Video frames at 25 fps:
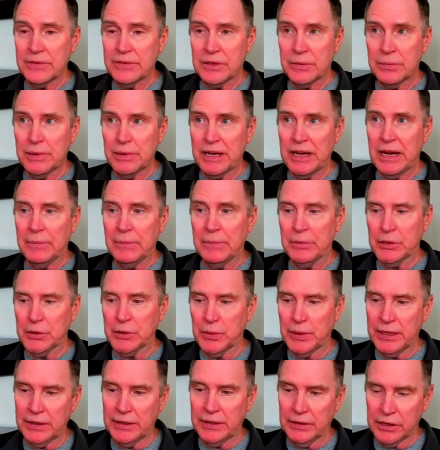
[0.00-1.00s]
seems to be
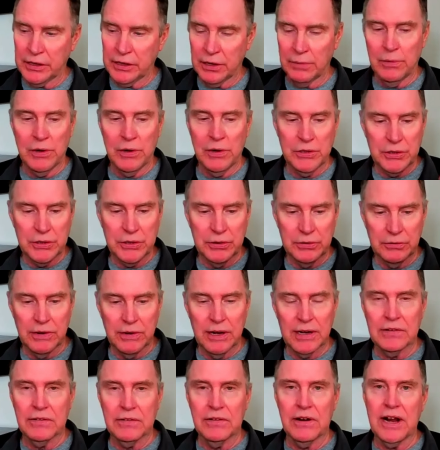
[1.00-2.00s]
in between
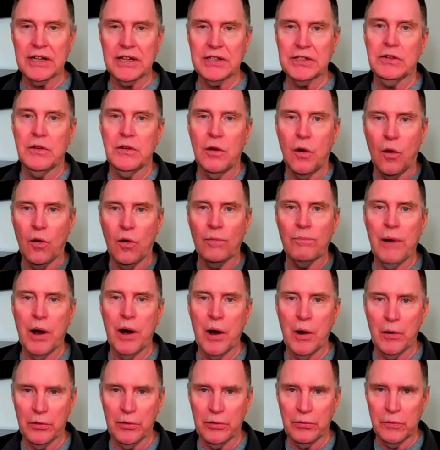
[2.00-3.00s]
commercial and recreational, or
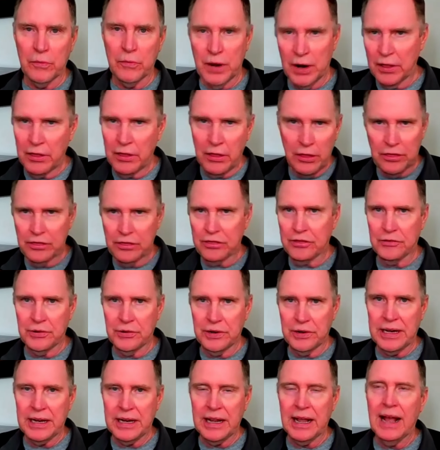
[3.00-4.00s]
both, one of the
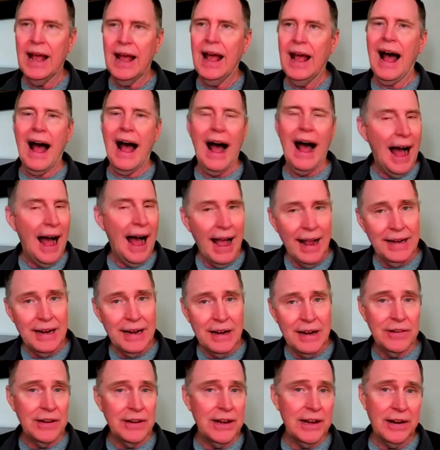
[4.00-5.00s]
three.
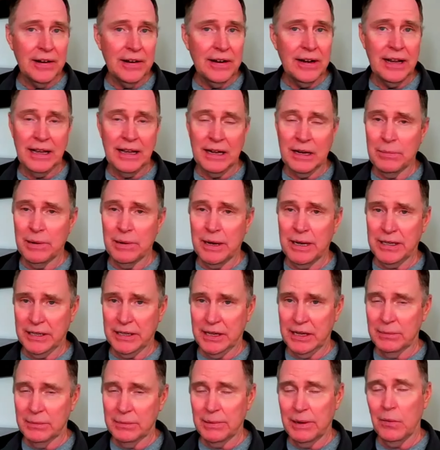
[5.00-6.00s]
I never hear
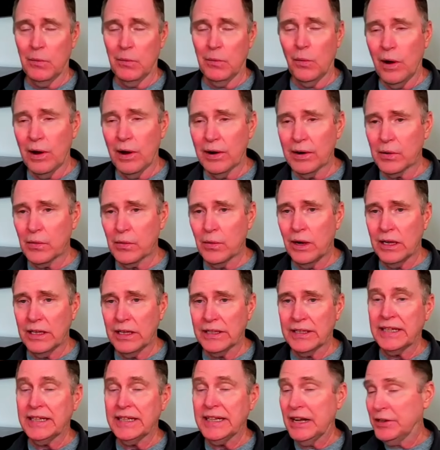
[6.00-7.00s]
anybody talking about water
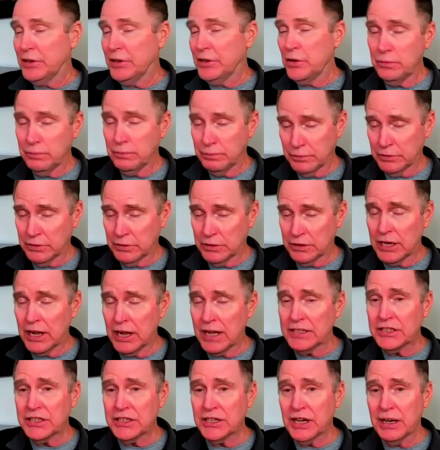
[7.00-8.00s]
quality. Now, you
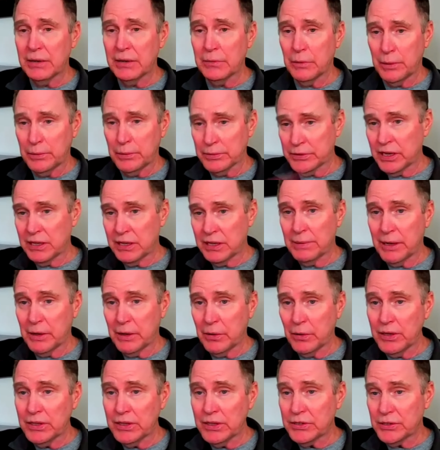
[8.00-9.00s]
touched on it when we were talking
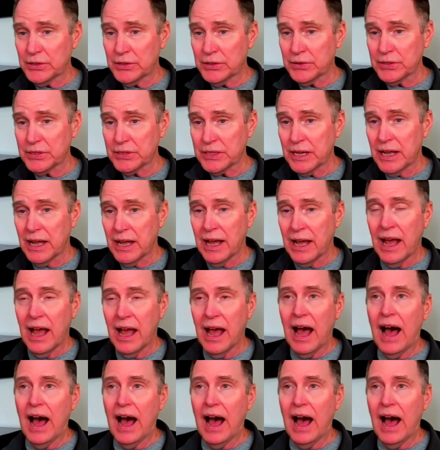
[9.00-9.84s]
about oysters.